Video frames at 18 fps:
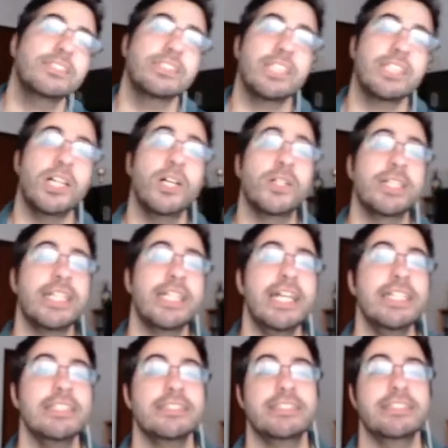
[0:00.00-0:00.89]

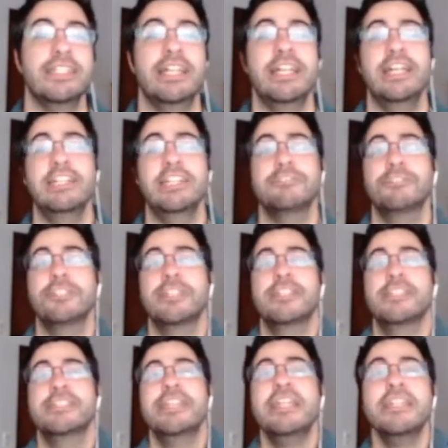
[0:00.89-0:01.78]
Okay, and for the
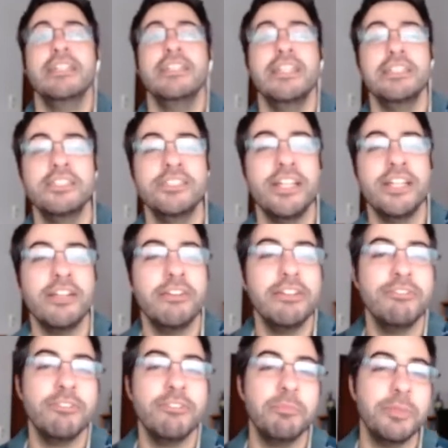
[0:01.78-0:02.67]
second legendary
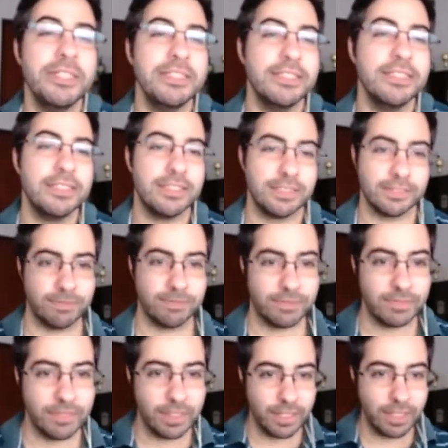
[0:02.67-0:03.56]
for Priest,
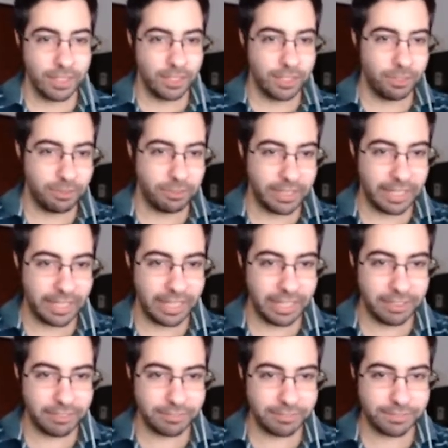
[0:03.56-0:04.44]
we
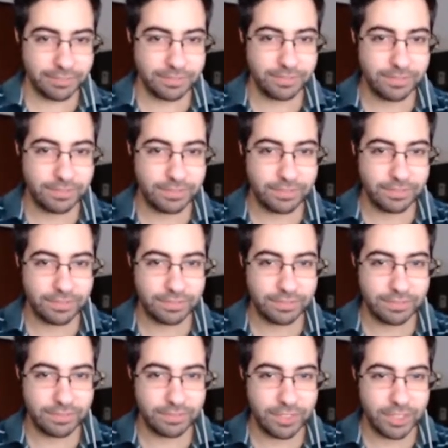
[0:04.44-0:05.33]
have
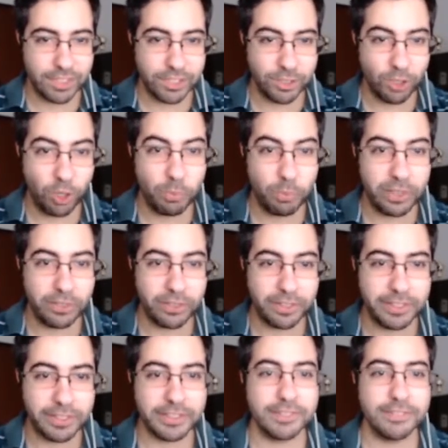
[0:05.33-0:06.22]
Soul
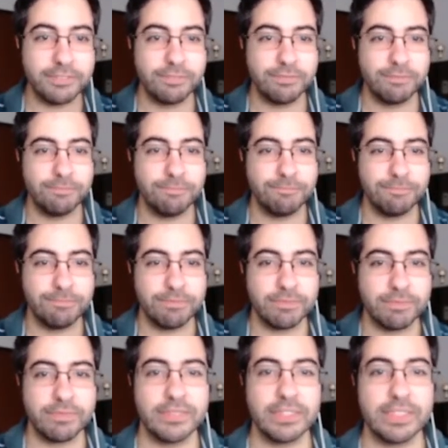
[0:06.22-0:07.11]
Mirror.
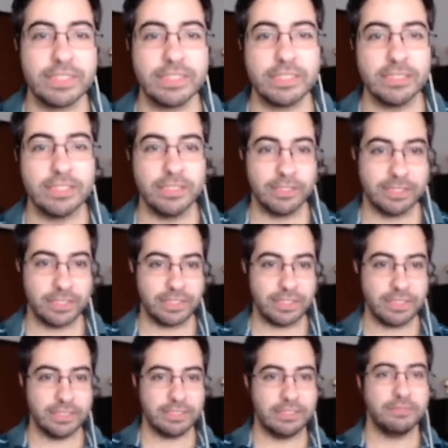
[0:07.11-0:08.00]

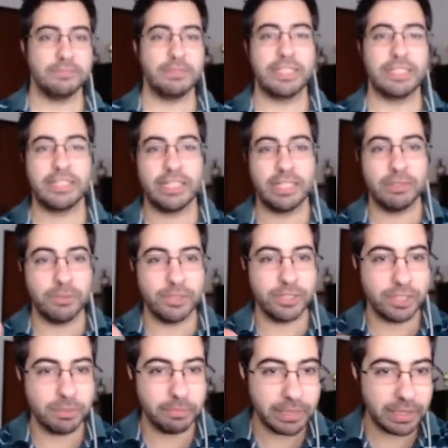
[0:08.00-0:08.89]
Okay, my camera
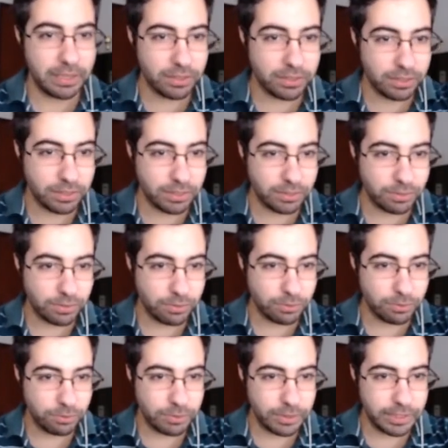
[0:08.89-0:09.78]
is a bit
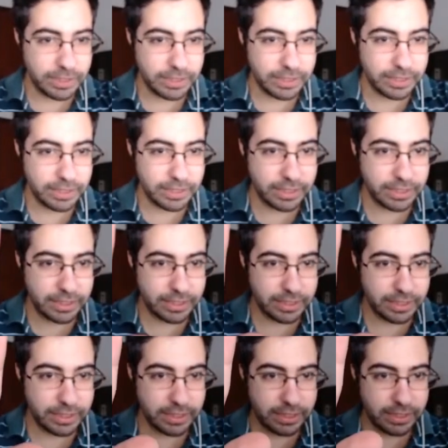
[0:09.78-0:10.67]

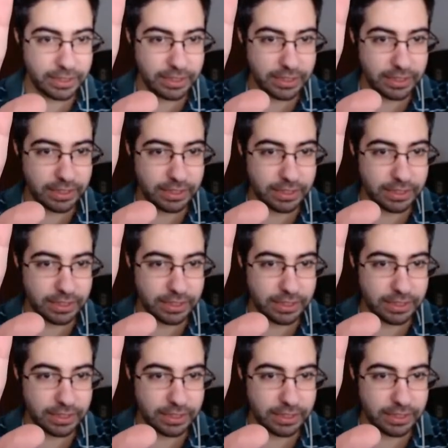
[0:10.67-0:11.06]
weird.